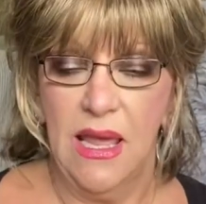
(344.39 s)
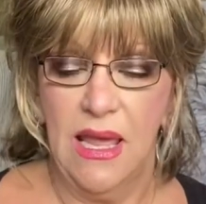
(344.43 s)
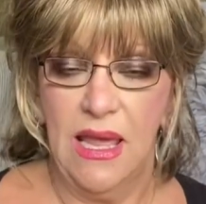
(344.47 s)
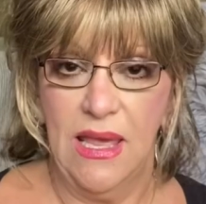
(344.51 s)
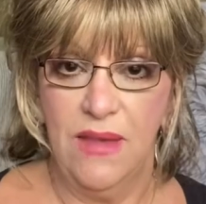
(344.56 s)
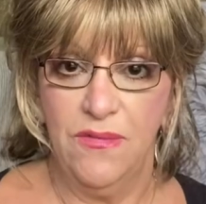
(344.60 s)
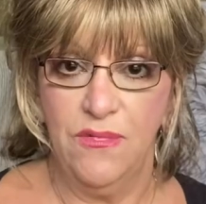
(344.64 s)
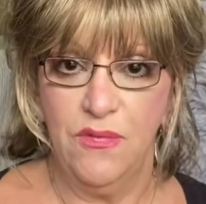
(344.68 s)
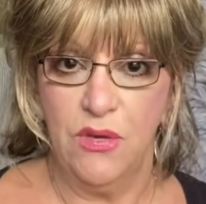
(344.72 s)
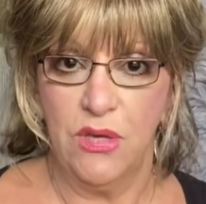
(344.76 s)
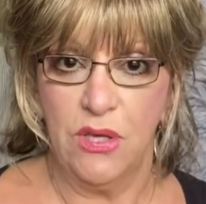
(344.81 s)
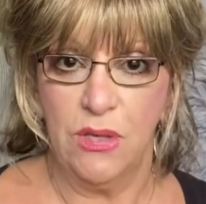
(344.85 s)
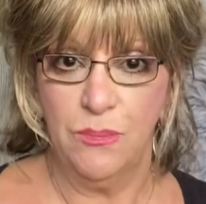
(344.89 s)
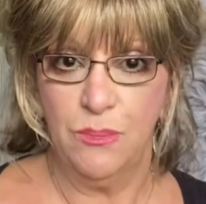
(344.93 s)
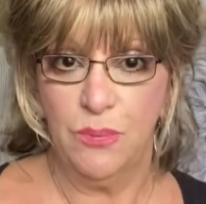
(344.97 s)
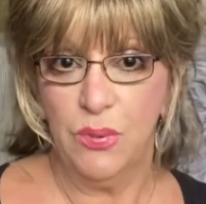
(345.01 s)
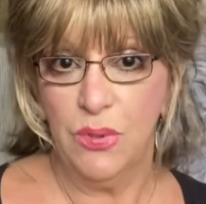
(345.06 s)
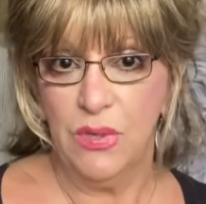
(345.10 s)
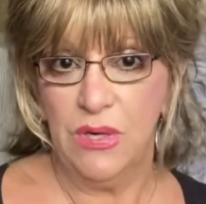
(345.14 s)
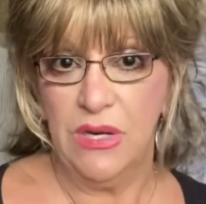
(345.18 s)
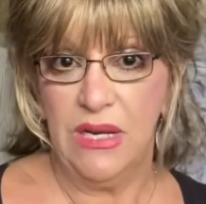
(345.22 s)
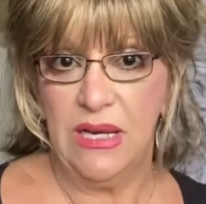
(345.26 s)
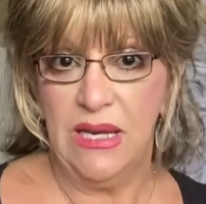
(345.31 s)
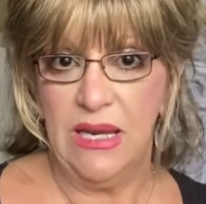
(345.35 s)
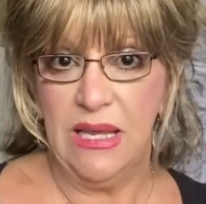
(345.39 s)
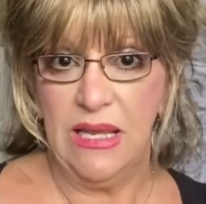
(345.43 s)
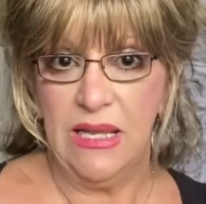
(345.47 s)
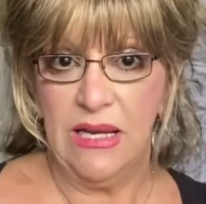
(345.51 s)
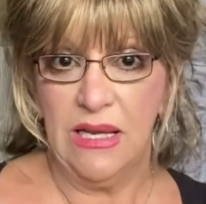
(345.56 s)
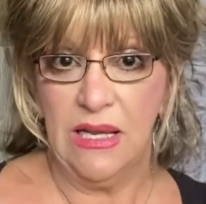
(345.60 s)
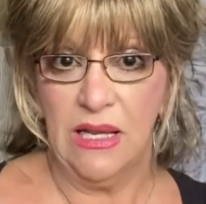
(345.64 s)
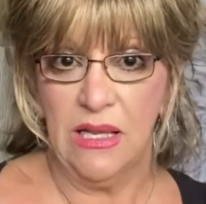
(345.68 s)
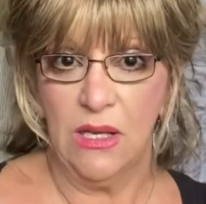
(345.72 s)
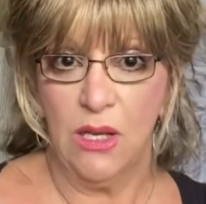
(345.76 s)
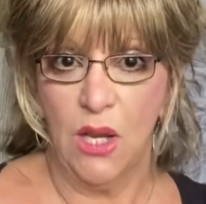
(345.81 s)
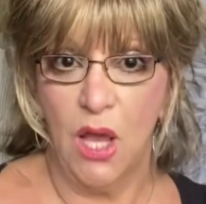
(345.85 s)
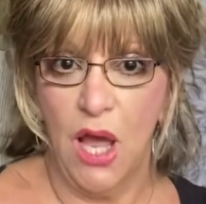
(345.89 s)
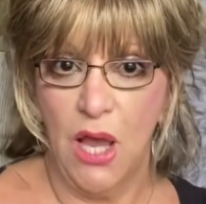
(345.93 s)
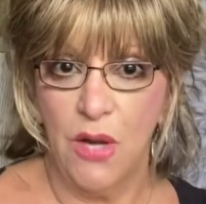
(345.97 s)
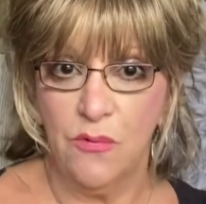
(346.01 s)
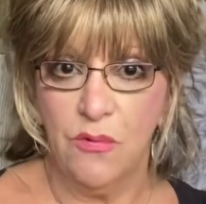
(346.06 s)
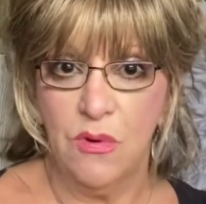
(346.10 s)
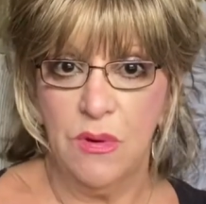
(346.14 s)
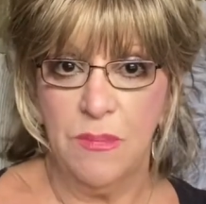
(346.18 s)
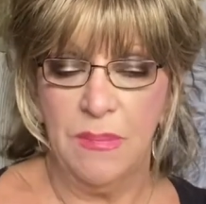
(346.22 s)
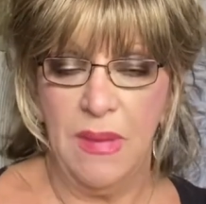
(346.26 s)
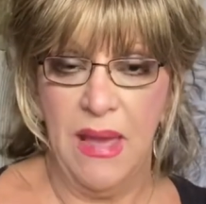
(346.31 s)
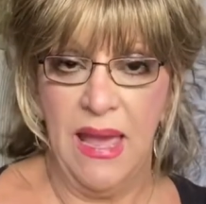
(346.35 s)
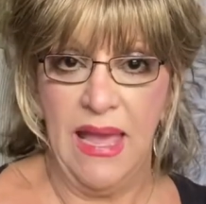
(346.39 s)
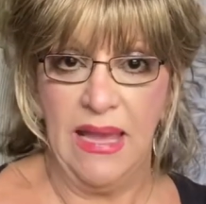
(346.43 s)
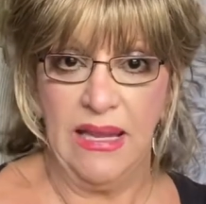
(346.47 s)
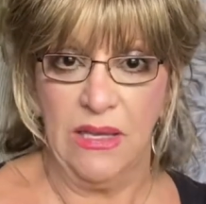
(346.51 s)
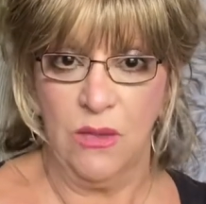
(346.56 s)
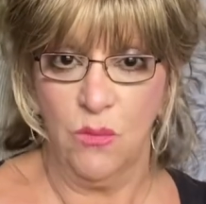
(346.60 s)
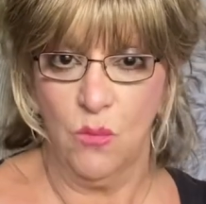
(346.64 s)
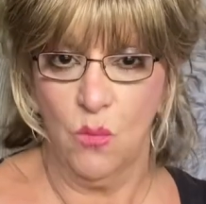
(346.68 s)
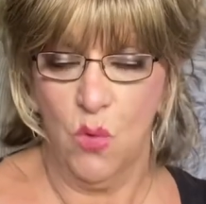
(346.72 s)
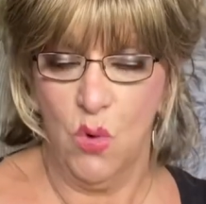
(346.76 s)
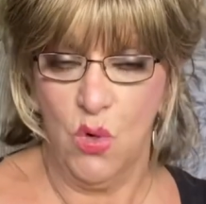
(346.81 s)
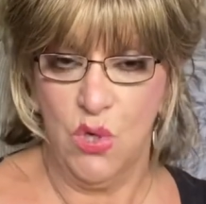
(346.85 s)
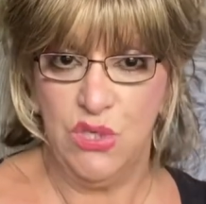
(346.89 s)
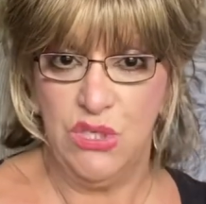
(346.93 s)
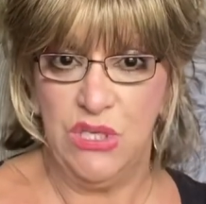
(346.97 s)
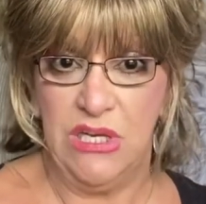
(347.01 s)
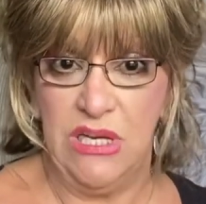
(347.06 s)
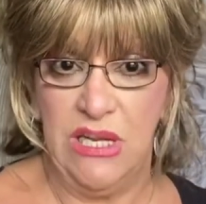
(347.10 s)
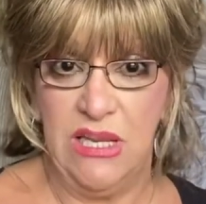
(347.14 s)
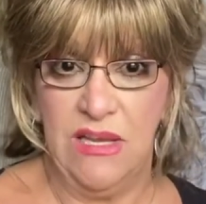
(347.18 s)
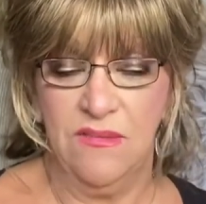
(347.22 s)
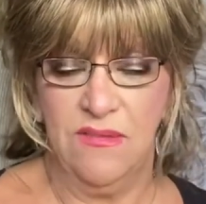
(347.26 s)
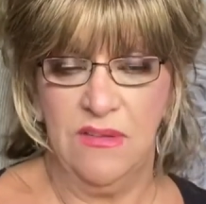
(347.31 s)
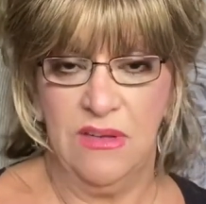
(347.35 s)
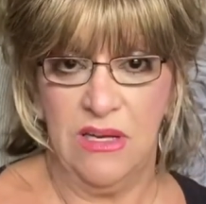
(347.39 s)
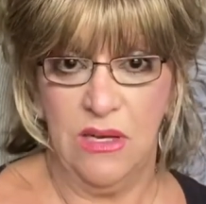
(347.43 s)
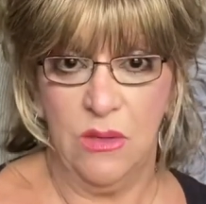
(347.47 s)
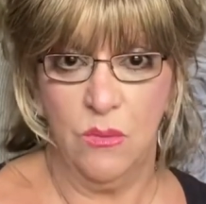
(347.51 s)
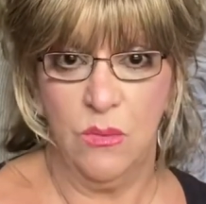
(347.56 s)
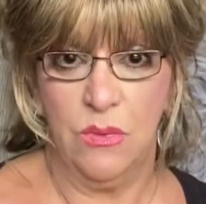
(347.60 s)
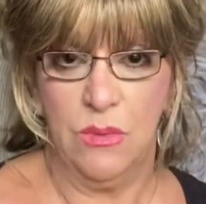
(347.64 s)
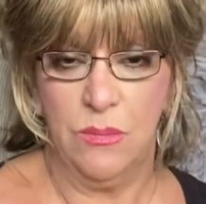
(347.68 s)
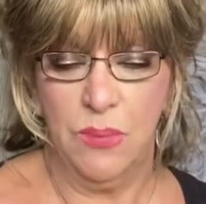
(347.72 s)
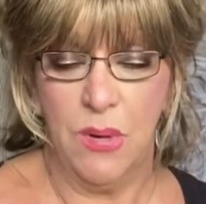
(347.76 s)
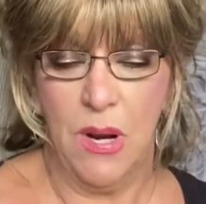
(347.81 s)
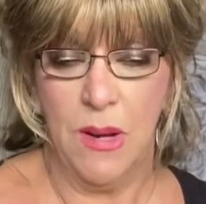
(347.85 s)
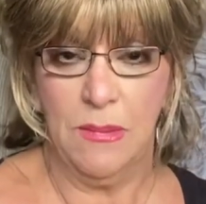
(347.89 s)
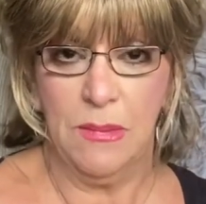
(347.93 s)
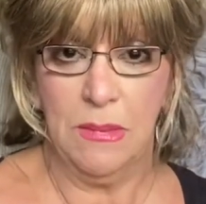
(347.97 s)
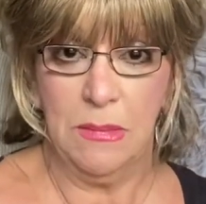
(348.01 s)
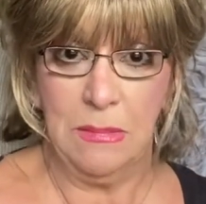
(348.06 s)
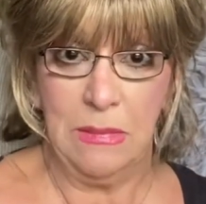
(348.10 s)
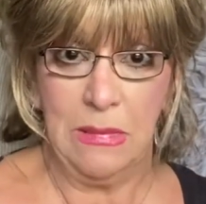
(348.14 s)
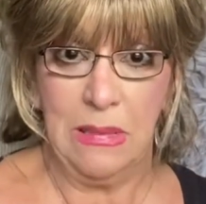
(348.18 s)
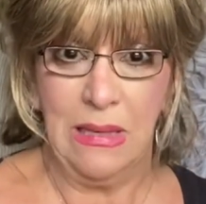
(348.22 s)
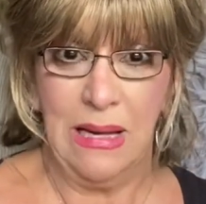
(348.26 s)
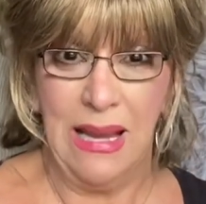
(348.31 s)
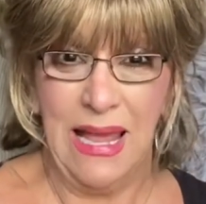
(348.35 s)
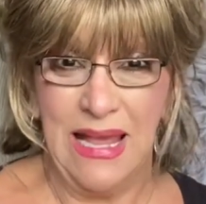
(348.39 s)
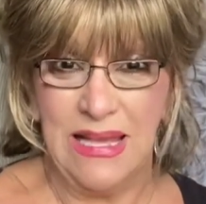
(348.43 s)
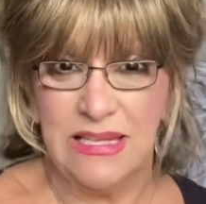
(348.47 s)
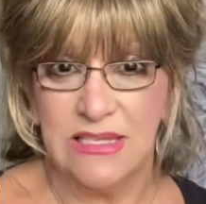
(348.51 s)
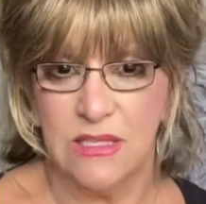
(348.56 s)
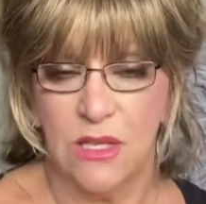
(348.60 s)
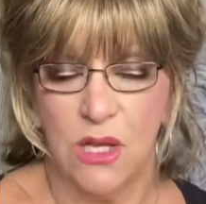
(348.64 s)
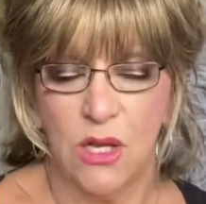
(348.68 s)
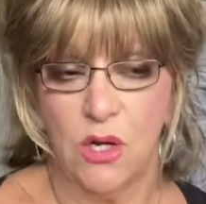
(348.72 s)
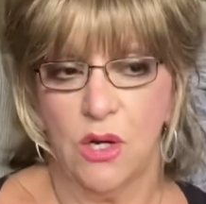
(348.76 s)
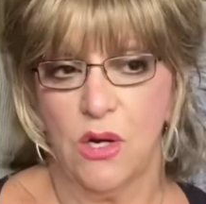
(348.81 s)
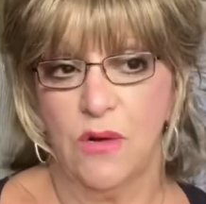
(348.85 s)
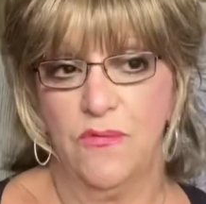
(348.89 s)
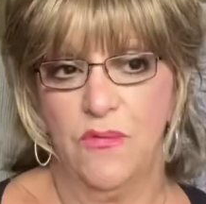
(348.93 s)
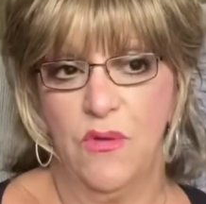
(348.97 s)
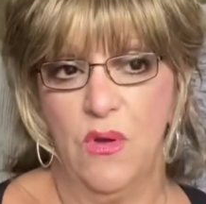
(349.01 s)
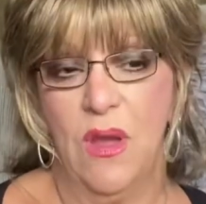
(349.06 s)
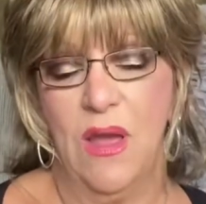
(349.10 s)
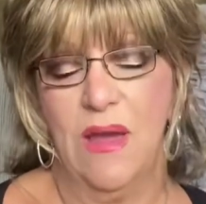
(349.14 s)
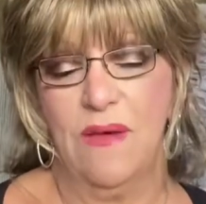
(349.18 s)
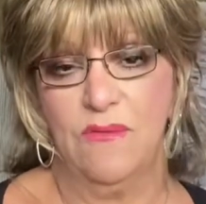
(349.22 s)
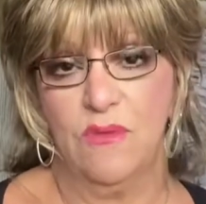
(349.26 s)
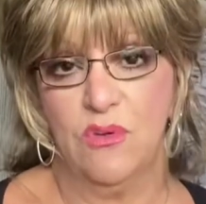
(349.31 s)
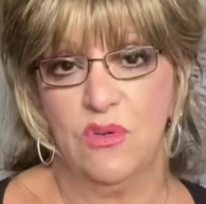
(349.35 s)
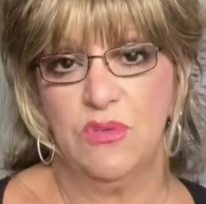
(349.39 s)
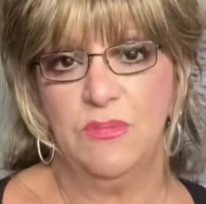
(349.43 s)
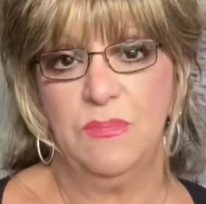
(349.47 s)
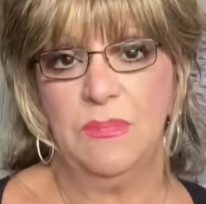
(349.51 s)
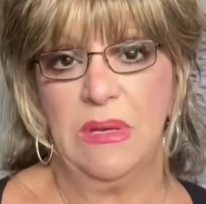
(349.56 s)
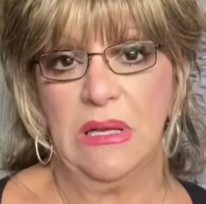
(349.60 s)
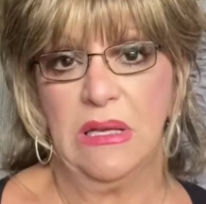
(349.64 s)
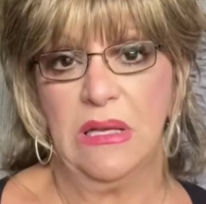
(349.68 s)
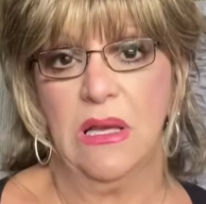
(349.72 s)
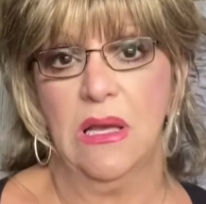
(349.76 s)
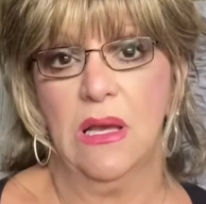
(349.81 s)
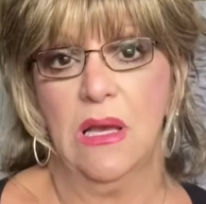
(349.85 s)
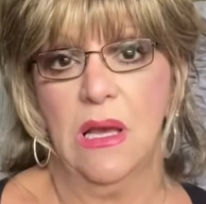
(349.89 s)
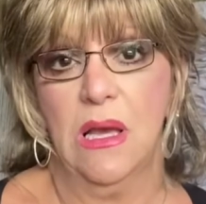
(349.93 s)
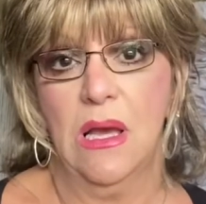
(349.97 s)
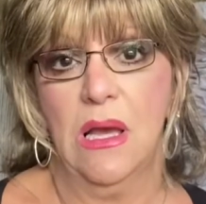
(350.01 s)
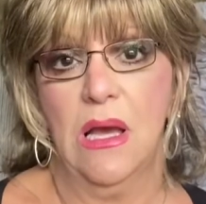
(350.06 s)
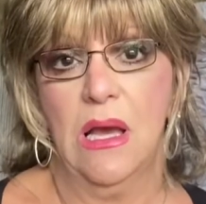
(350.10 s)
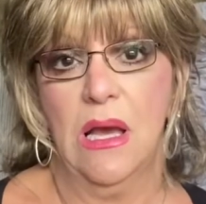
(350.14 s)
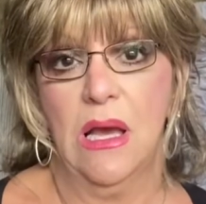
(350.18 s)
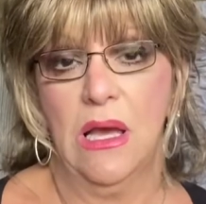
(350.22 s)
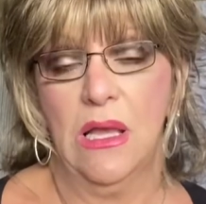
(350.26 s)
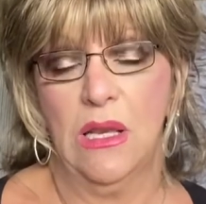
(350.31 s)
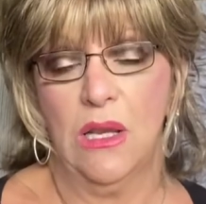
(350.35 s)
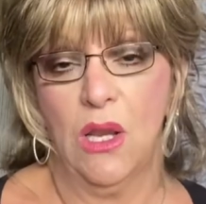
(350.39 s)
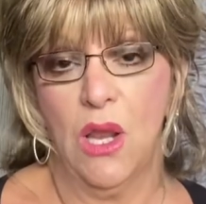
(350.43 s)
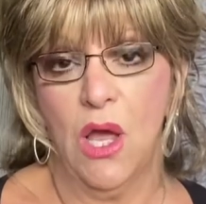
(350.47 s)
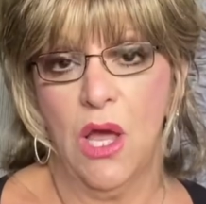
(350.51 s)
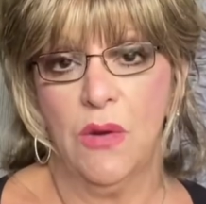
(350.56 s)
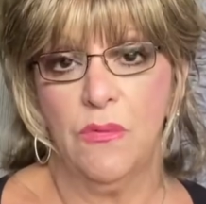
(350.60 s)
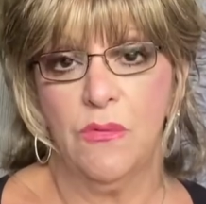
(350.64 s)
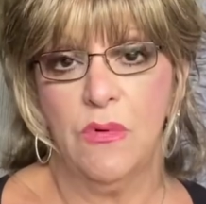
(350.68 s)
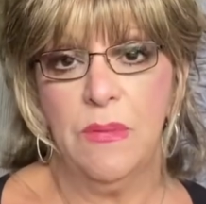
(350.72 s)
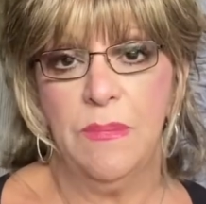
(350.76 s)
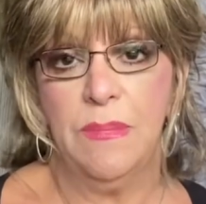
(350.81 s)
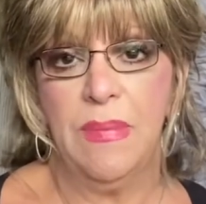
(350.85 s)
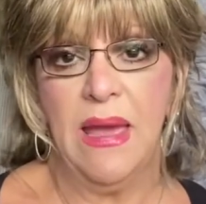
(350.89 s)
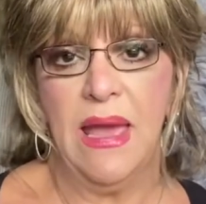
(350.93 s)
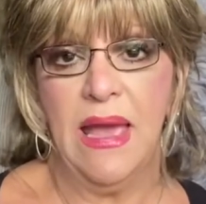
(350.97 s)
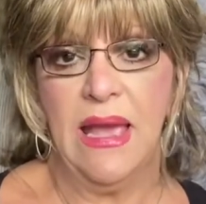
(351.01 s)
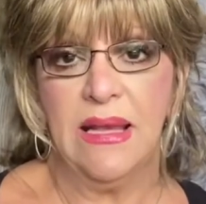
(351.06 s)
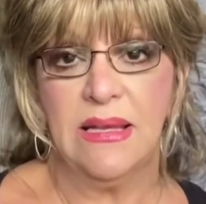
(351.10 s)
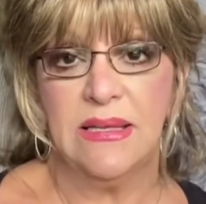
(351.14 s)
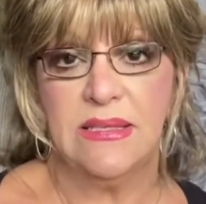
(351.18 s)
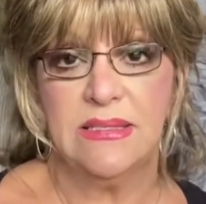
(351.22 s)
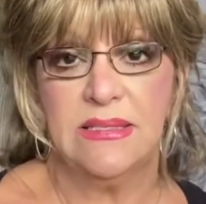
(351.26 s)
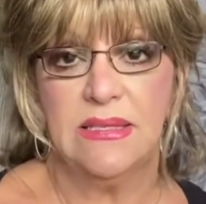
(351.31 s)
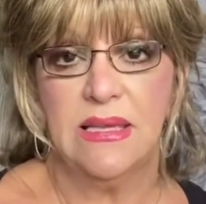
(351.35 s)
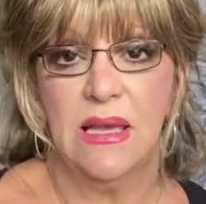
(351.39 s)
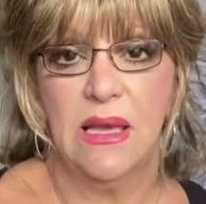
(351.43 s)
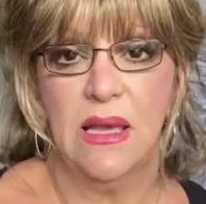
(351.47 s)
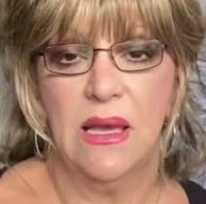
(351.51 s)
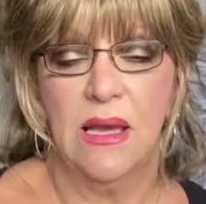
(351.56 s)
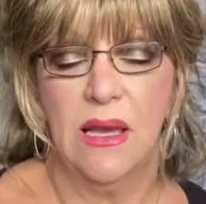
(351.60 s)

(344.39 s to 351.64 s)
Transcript: if you could put it in a laundry bag and wash it even, it would probably last longer if you had those big uh, laundry bags